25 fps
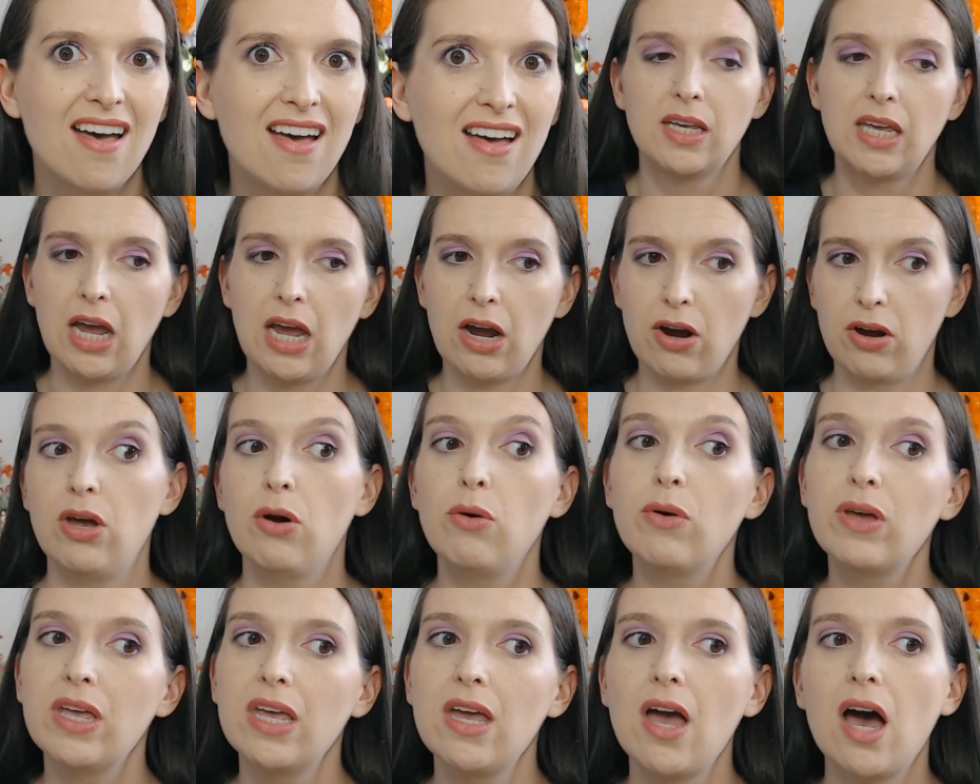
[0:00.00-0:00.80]

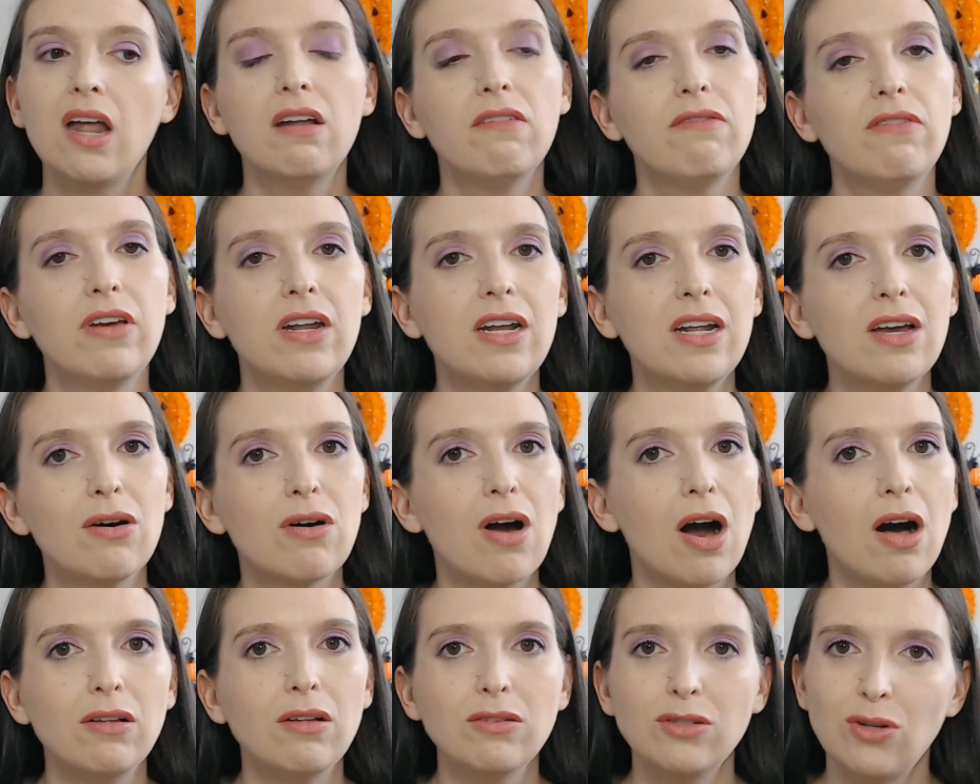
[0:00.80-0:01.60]
Karaoke on a video
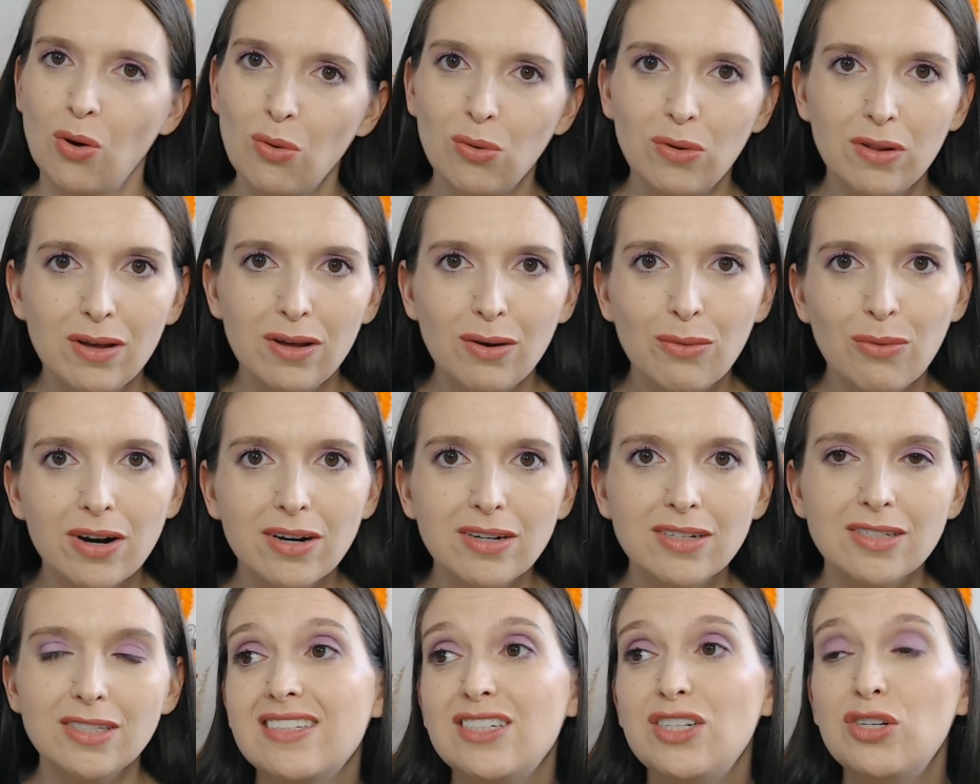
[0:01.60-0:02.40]
call totally
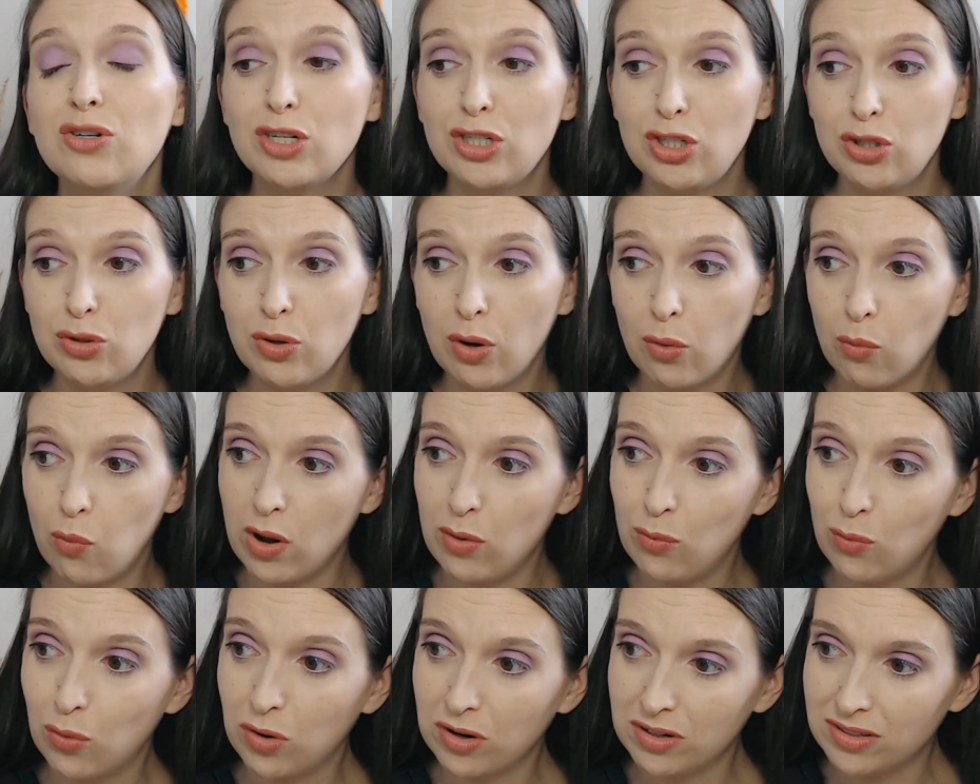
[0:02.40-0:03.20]
works. You could do a
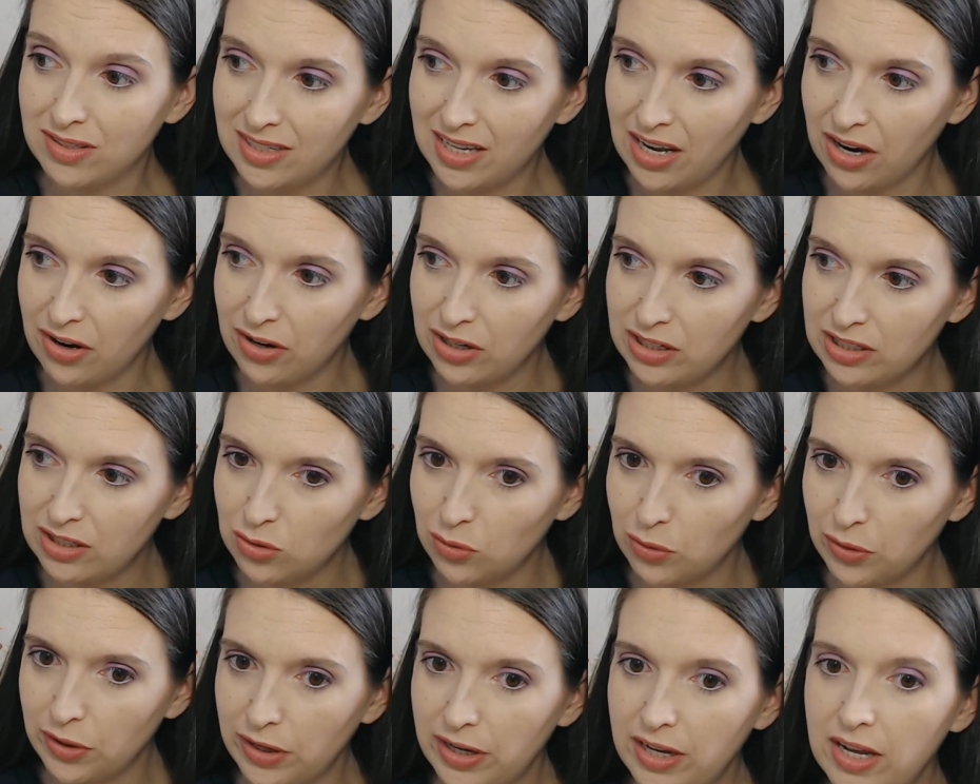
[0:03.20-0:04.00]
one word scary
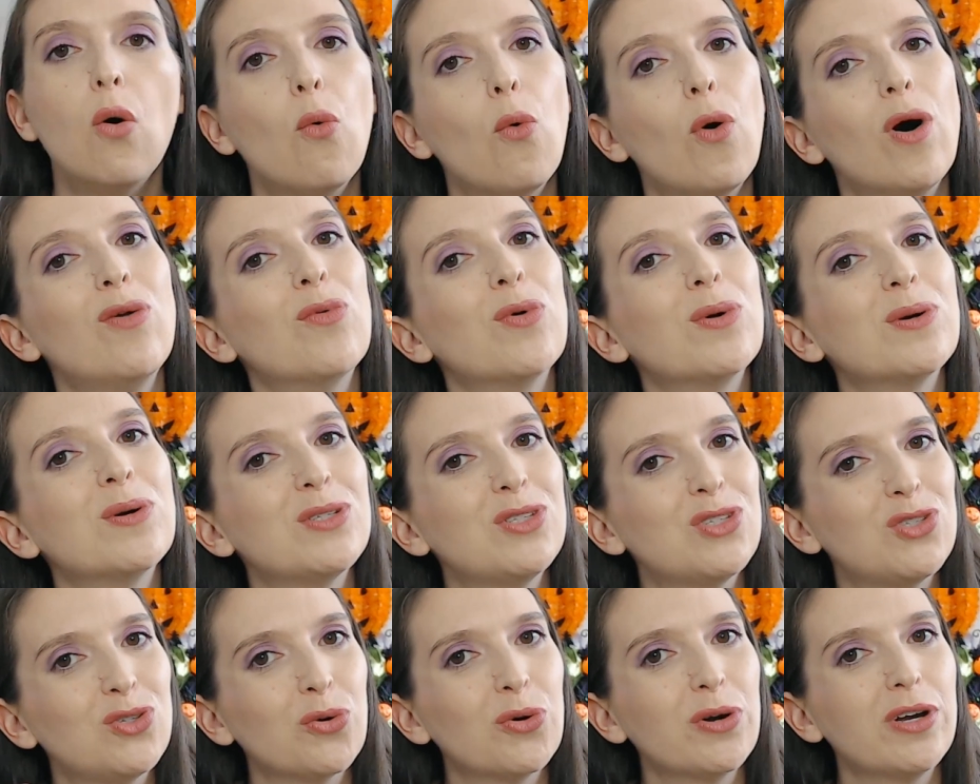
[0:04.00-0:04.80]
story. One word
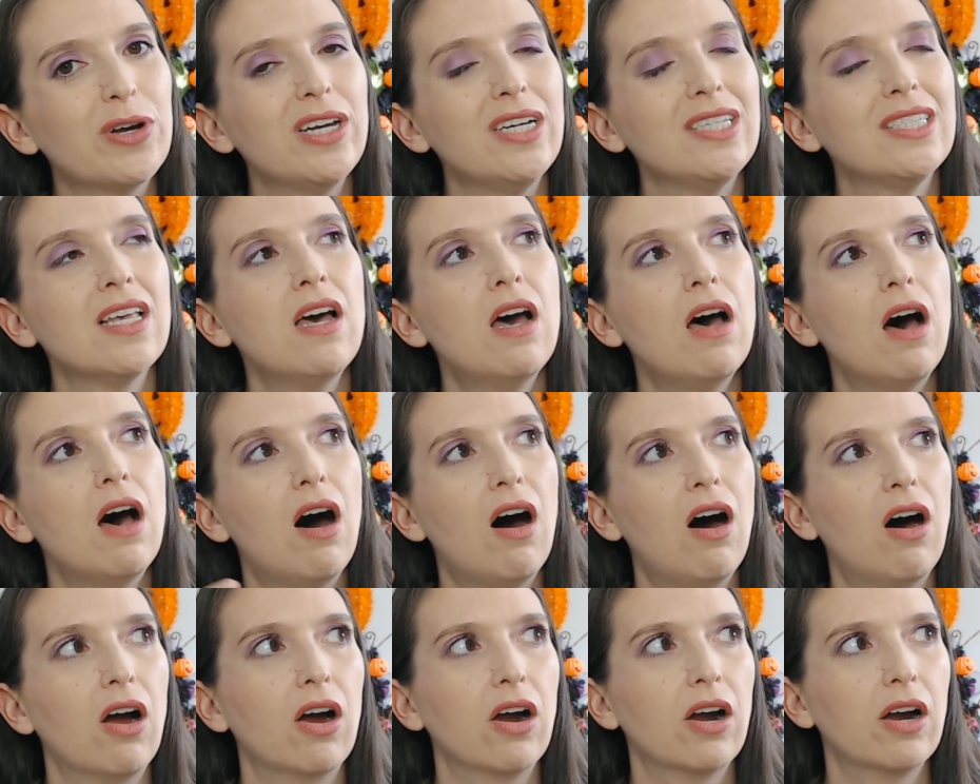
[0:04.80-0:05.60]
stories
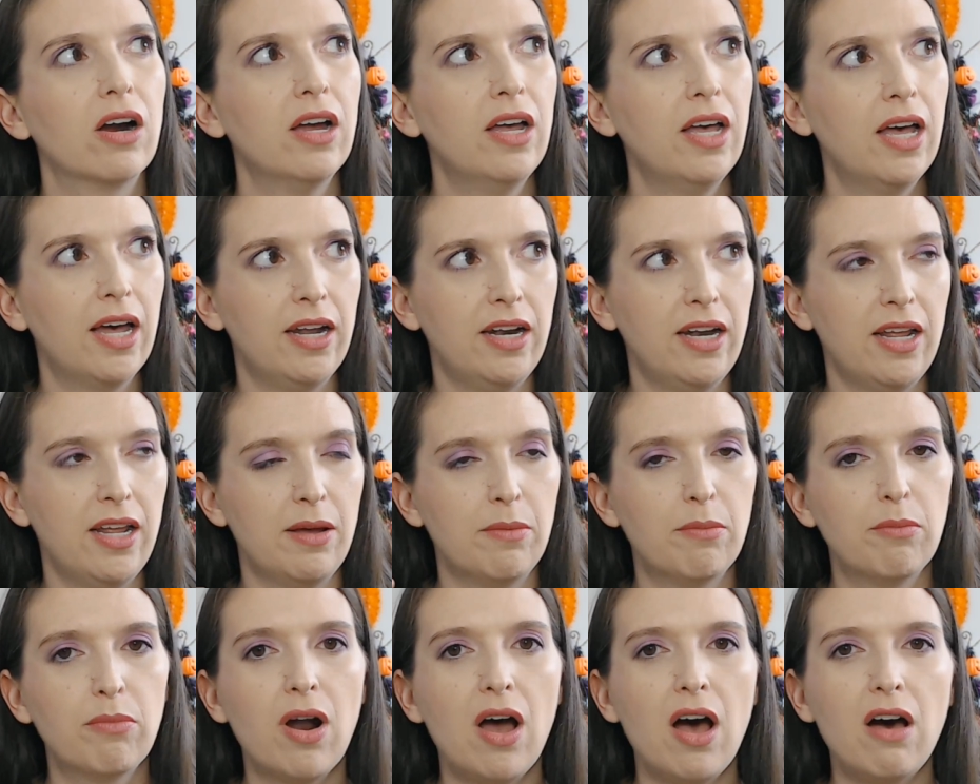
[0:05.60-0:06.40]
are an
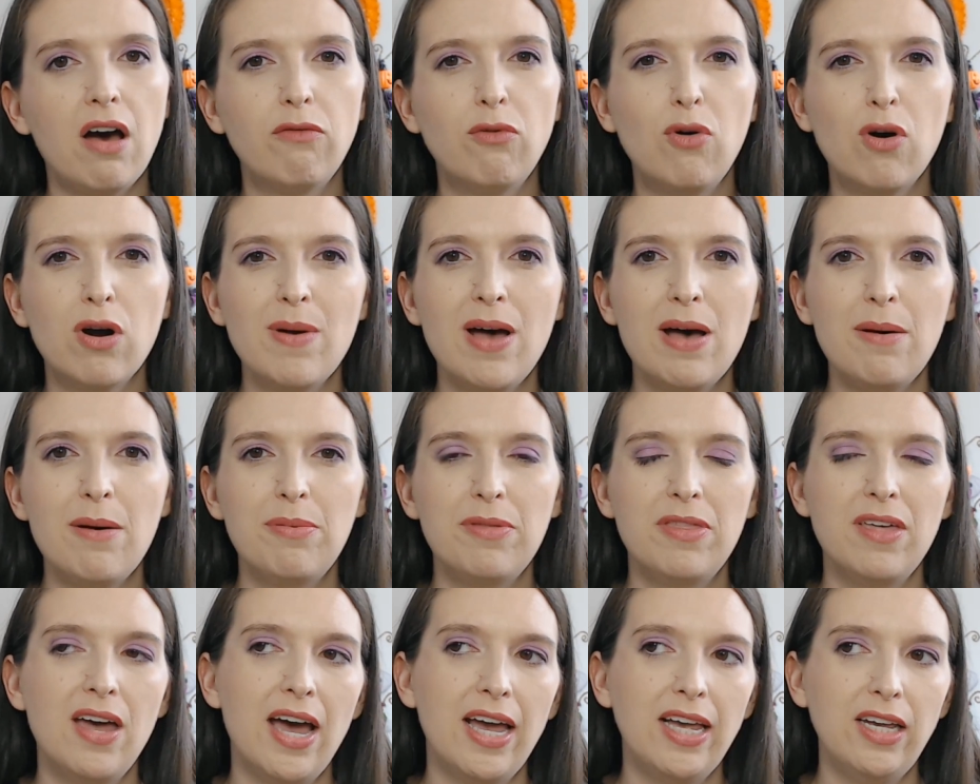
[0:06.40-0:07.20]
improv warm-up
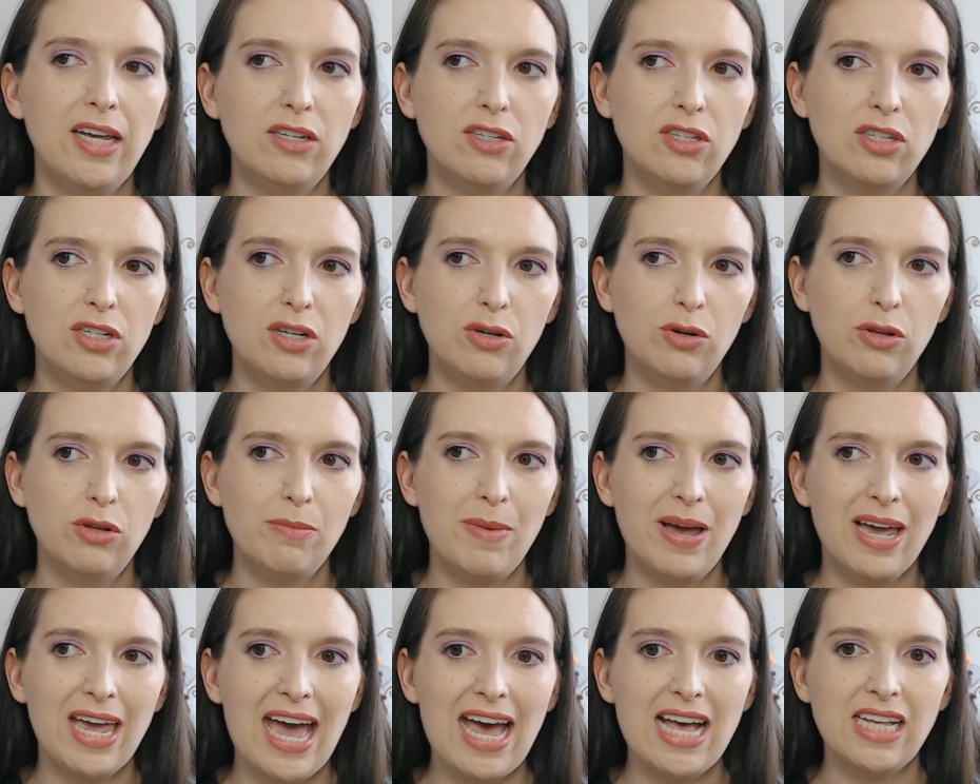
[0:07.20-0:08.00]
that I used to do with
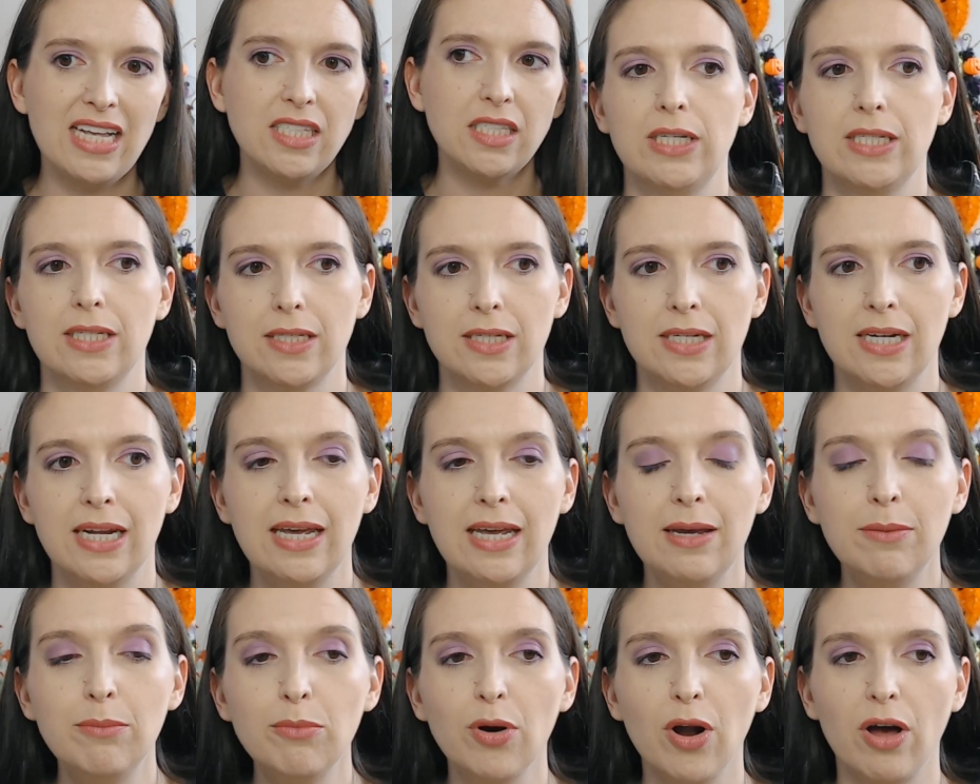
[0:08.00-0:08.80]
my cast. This is an
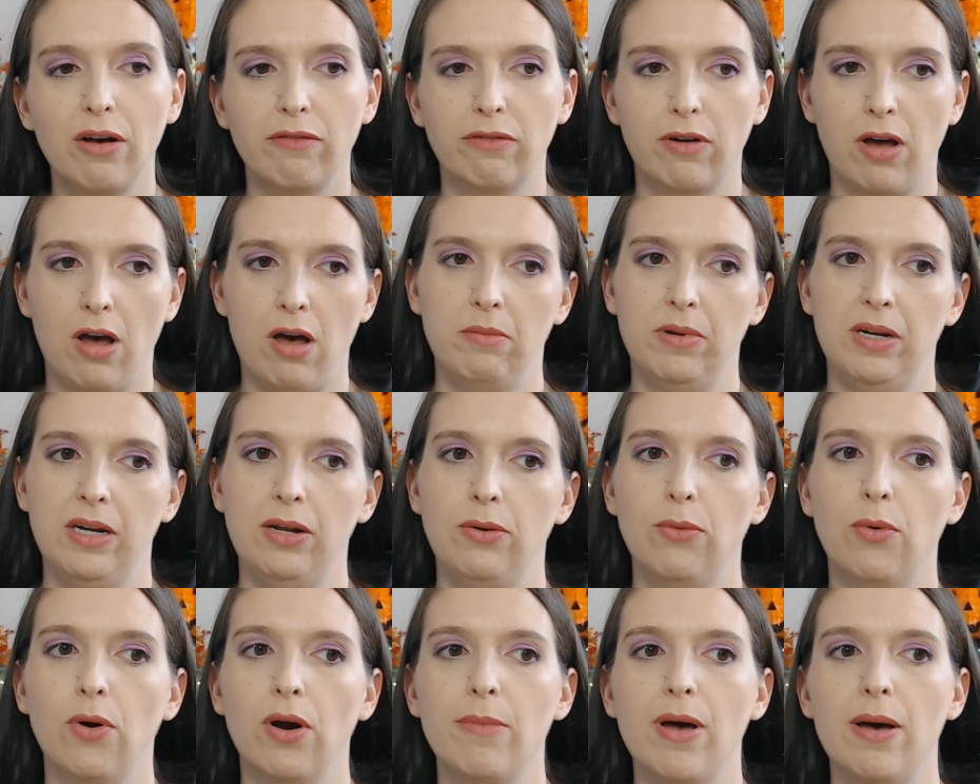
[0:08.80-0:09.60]
improv comedy
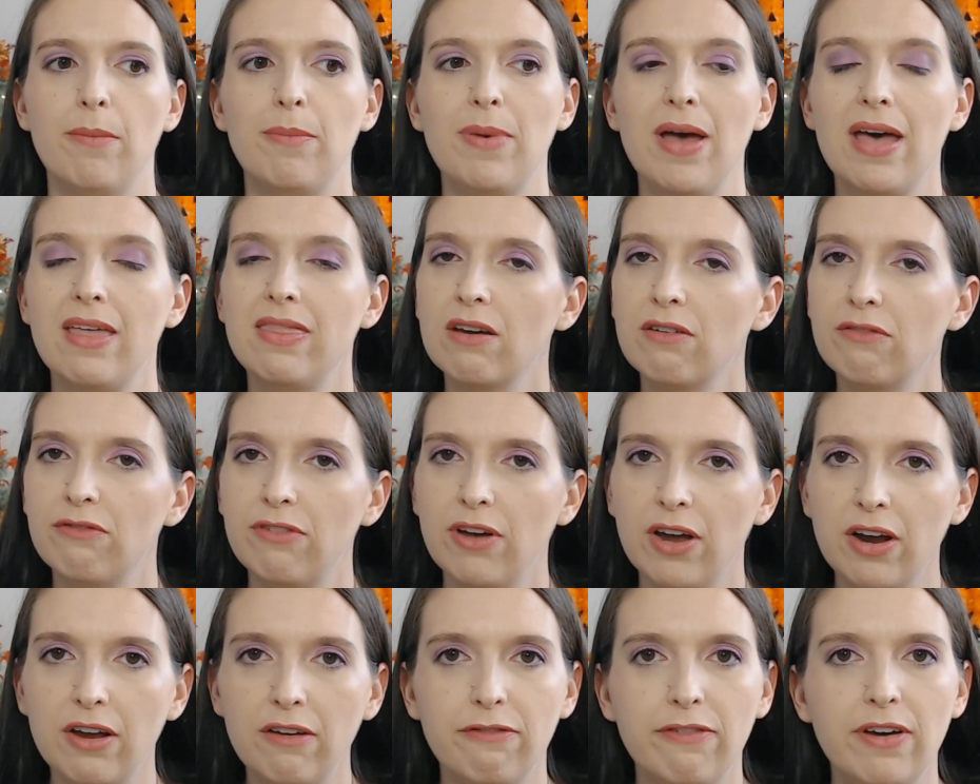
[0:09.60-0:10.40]
warm-up, and they're
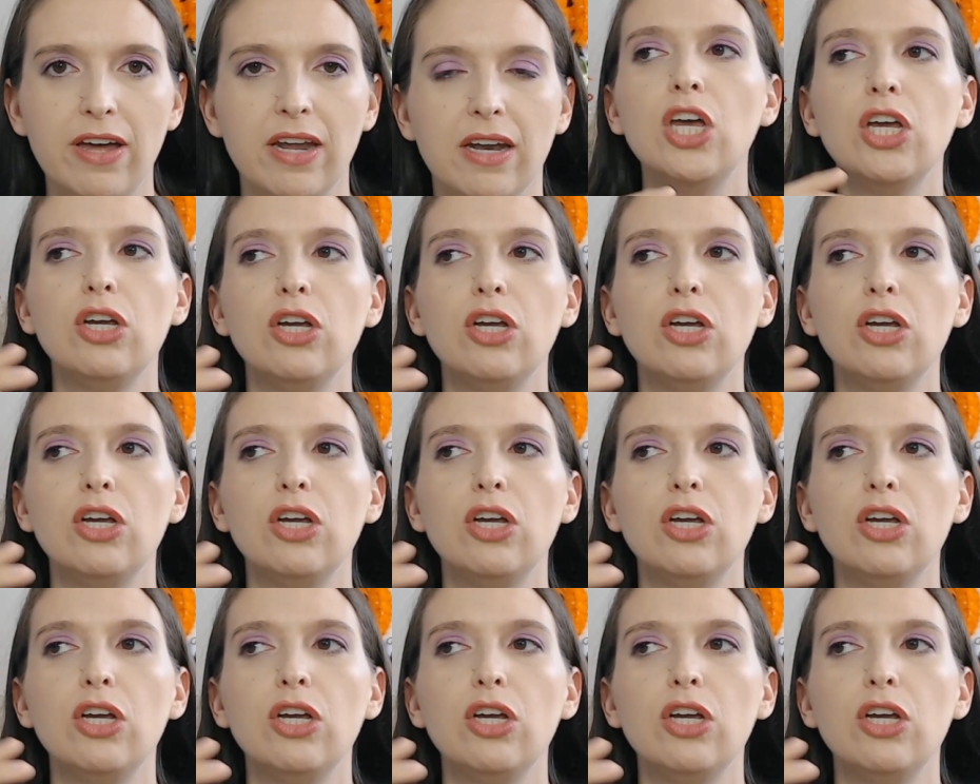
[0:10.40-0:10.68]
very fun.